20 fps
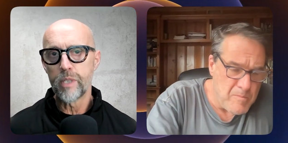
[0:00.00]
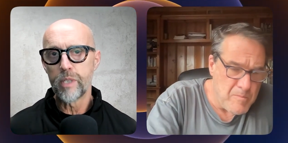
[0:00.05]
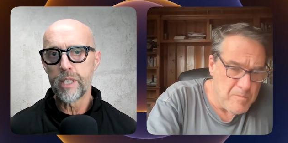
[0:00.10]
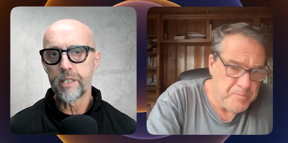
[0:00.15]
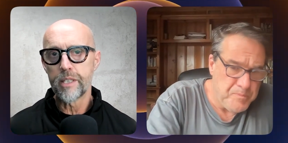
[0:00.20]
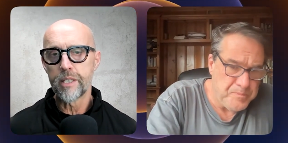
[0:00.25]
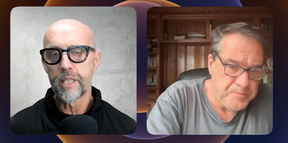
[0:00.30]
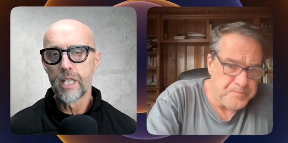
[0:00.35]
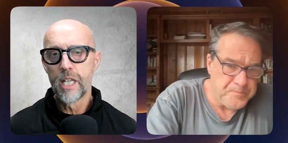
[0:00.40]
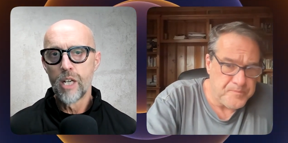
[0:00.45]

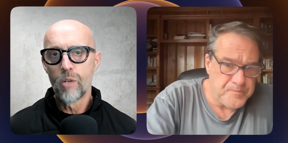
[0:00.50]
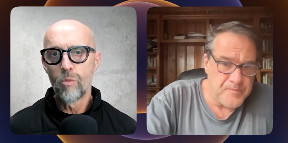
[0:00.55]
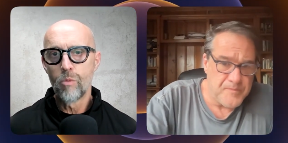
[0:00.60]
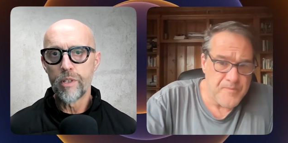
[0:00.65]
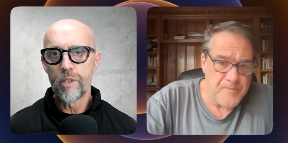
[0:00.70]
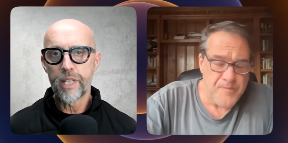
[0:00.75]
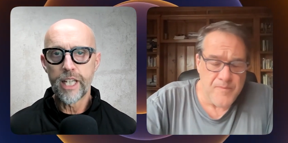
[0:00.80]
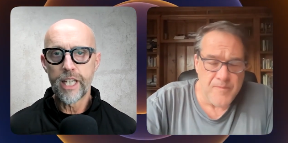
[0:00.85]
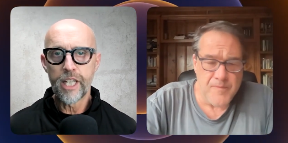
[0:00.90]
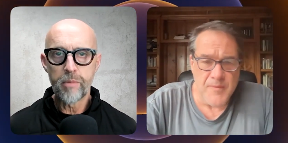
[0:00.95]
Speaker 1: with with
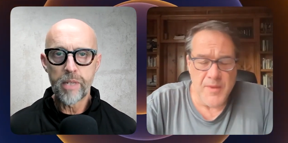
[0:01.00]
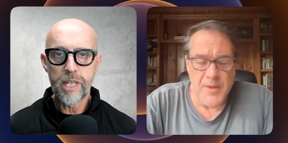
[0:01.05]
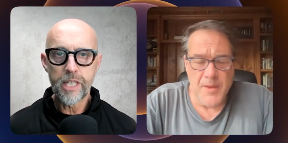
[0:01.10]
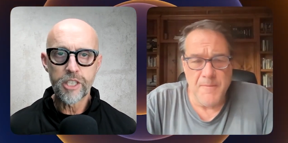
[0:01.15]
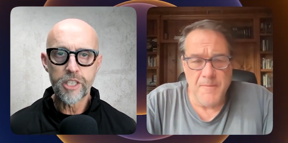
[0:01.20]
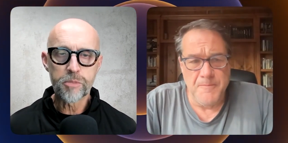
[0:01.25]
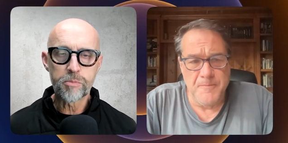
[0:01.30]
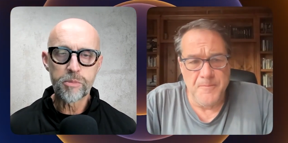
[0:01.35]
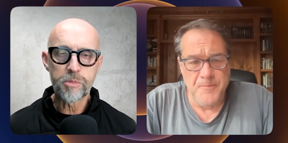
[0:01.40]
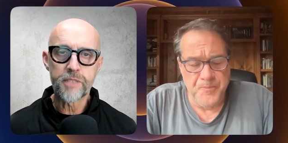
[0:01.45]
NMN
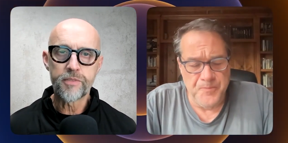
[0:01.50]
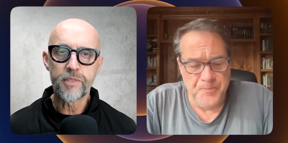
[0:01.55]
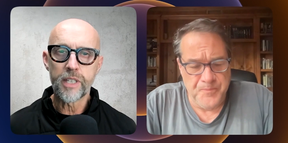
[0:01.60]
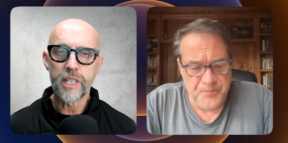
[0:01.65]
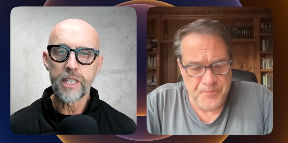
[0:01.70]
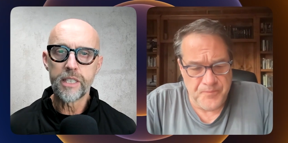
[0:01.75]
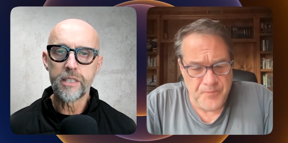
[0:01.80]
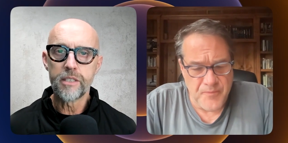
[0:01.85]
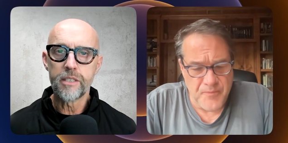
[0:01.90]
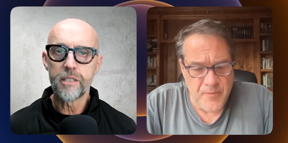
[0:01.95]

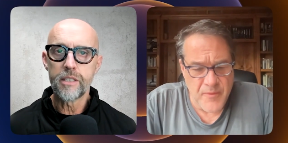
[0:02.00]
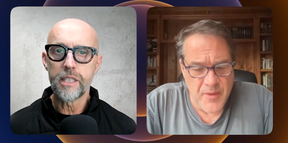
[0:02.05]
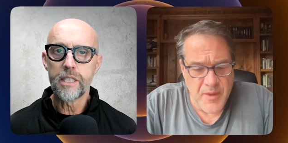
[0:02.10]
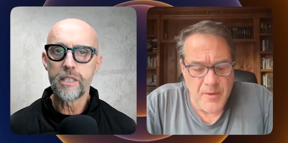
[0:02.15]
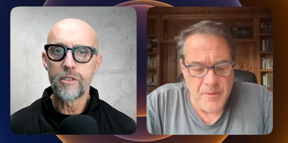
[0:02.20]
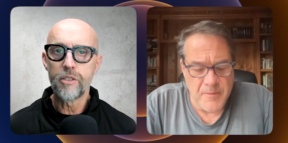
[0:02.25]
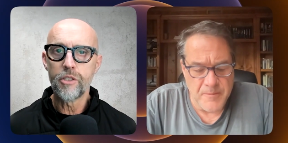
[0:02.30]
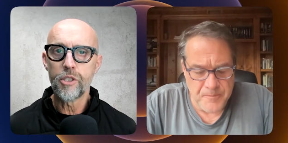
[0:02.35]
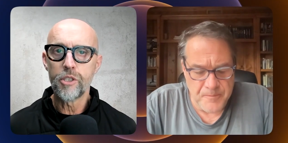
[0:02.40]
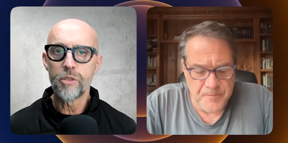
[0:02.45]
specifically in the in
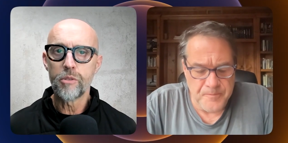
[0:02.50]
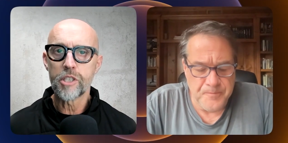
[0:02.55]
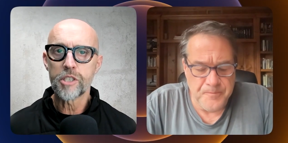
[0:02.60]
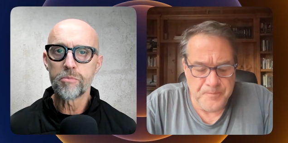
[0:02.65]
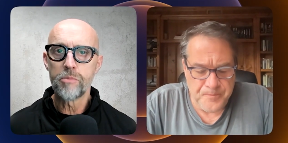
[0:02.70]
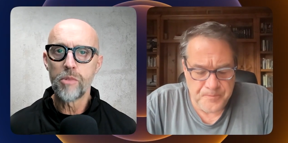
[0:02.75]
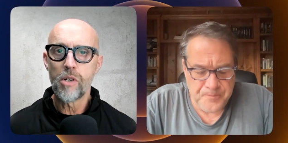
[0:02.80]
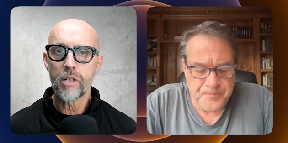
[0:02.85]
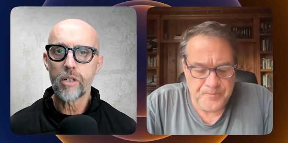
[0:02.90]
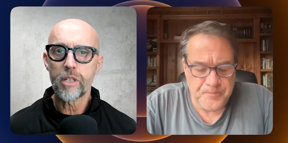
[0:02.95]
the US
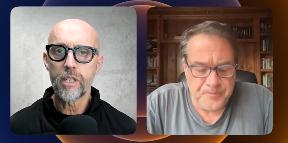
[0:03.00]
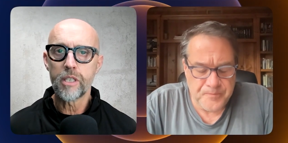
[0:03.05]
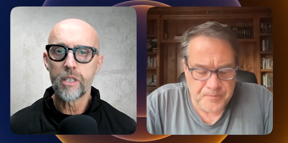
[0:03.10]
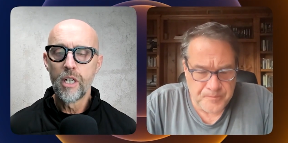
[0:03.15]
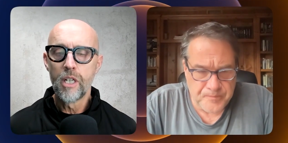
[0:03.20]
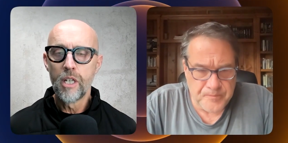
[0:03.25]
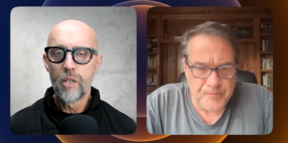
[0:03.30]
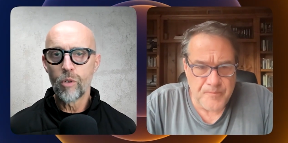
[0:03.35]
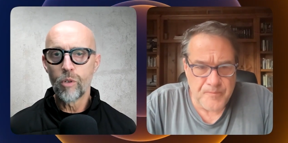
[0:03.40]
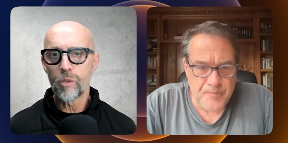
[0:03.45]
market.
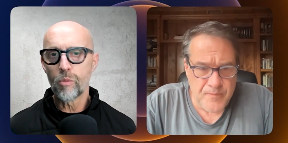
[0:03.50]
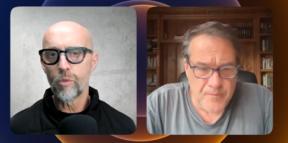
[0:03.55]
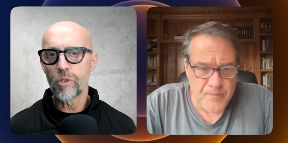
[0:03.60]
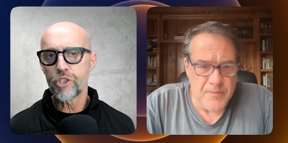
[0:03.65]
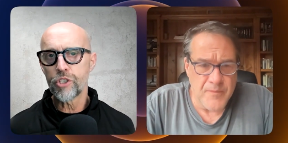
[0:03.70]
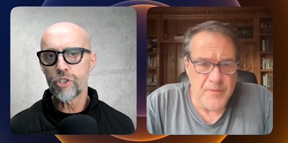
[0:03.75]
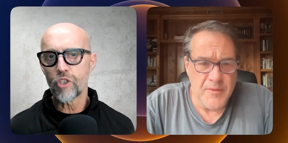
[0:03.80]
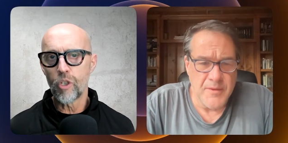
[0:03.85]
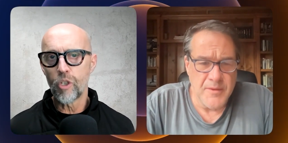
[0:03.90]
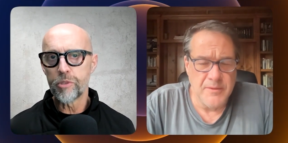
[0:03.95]
What, what's
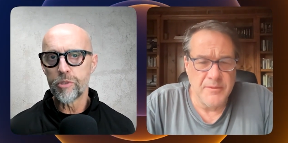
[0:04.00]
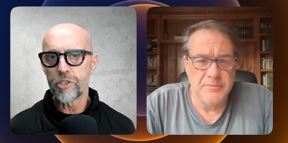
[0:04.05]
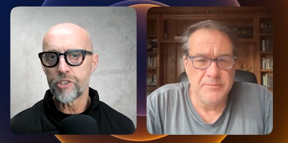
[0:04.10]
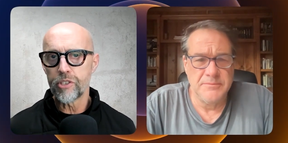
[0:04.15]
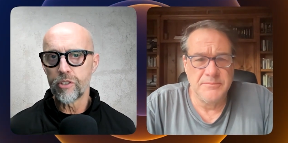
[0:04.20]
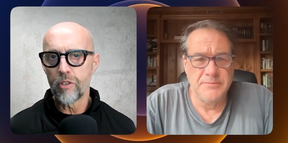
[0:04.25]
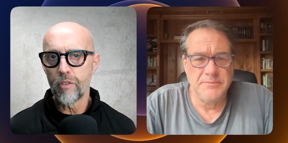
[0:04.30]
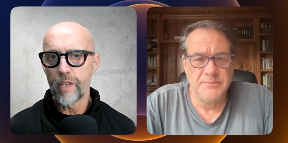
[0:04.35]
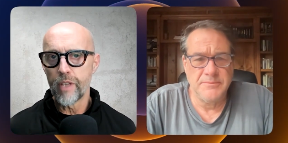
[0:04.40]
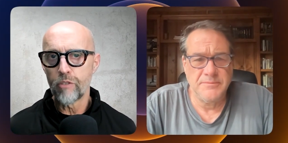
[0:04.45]
your commentary
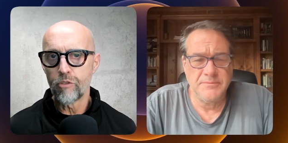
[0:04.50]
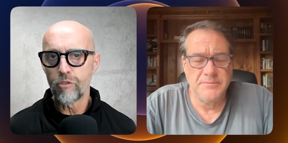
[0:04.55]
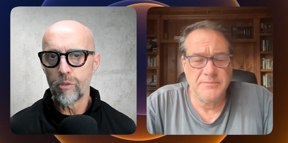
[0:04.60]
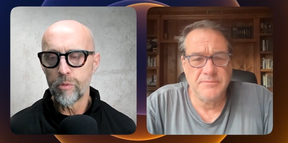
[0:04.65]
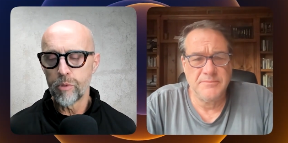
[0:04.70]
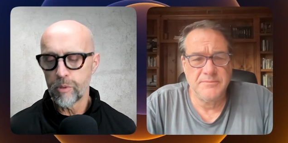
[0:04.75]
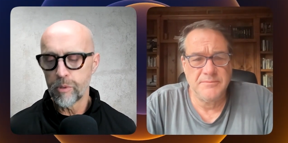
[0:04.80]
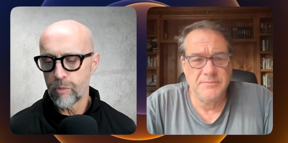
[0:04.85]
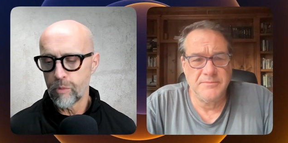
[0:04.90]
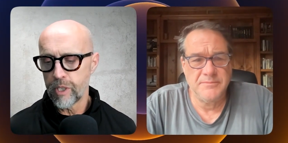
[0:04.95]
on that,
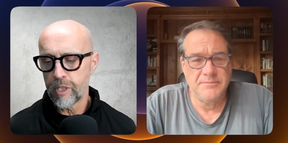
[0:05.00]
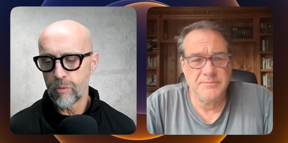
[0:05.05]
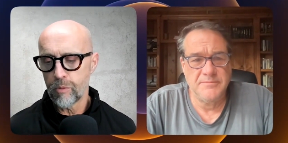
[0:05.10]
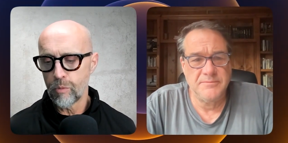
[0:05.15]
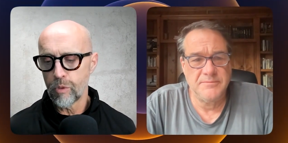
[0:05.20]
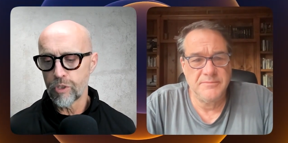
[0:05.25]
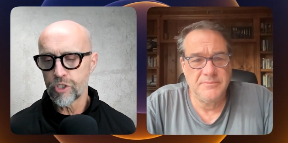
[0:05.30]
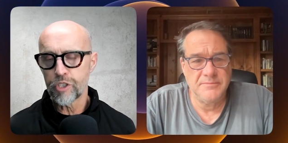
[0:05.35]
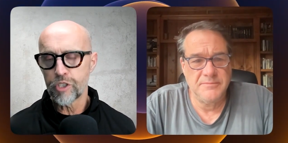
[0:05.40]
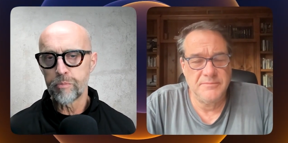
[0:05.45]
Rob? you know,
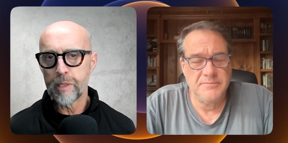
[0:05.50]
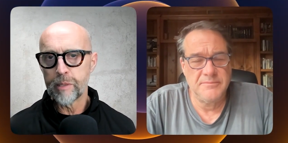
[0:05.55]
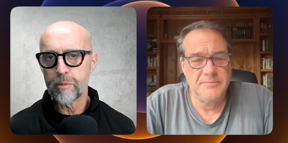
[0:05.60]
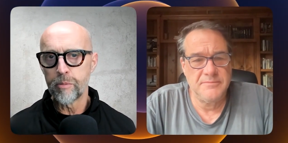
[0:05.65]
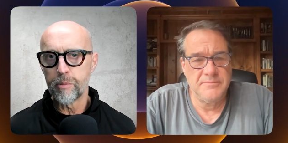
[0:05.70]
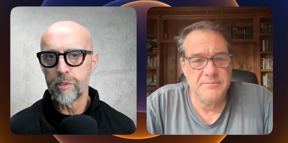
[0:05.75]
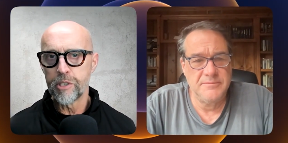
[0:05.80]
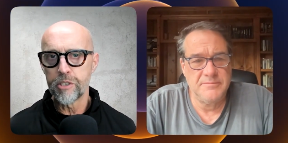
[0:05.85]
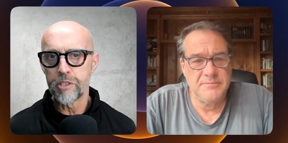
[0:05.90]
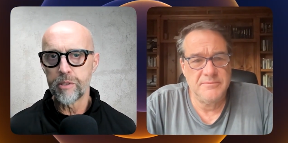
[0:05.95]
what should people
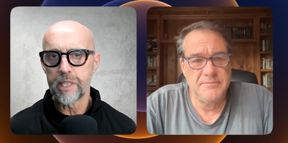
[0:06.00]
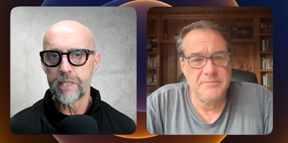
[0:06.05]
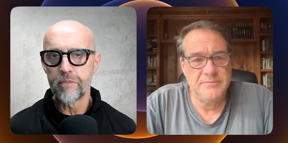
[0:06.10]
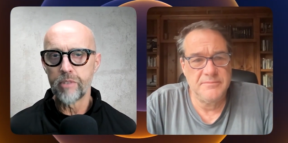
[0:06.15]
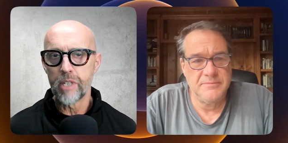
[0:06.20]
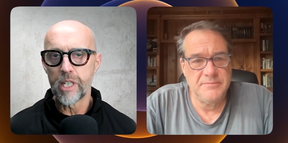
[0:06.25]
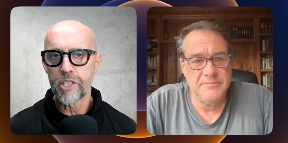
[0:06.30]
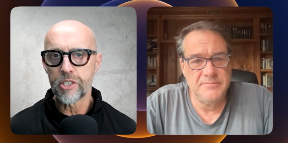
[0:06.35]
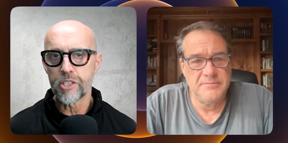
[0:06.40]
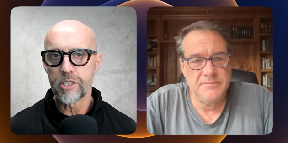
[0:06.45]
be doing in
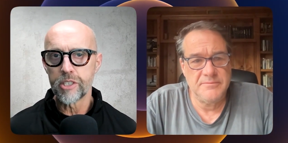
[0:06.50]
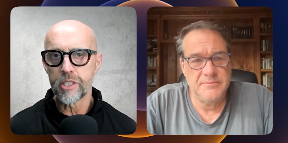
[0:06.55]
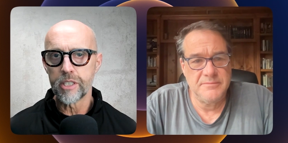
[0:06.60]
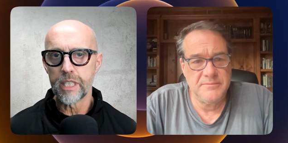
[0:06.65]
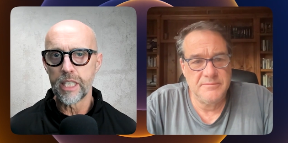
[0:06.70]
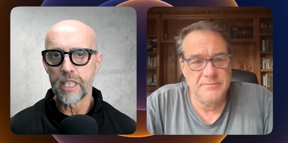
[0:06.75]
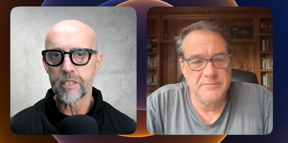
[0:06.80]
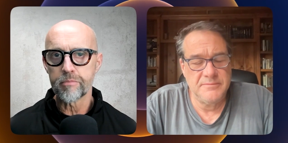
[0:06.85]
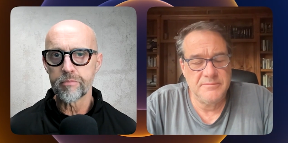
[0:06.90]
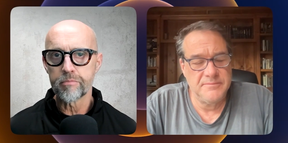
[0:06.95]
relation to
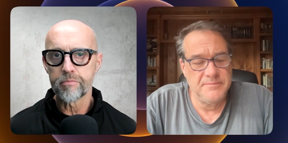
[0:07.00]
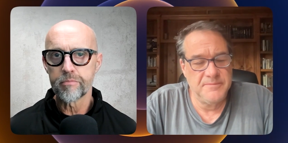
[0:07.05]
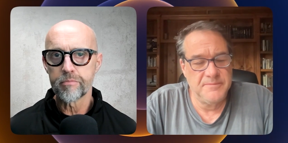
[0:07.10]
that?